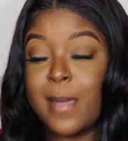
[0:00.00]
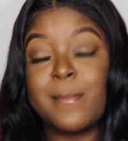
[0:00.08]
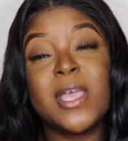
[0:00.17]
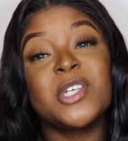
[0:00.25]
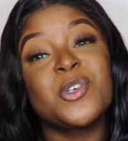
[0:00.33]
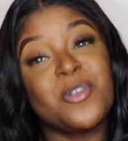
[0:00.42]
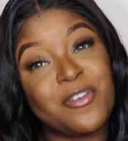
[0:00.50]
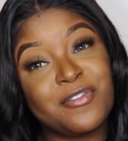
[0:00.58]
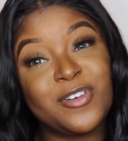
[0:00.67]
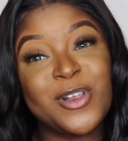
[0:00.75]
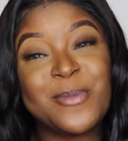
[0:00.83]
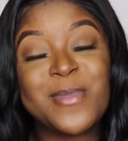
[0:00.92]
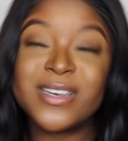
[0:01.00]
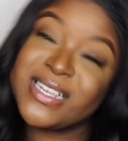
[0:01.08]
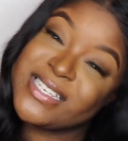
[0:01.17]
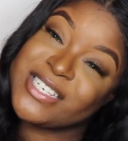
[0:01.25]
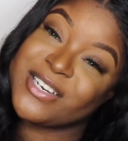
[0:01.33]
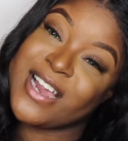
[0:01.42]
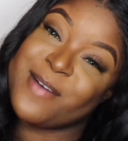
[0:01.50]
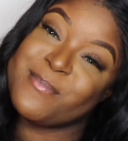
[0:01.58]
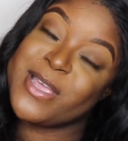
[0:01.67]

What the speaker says: Make sure you follow me on Instagram.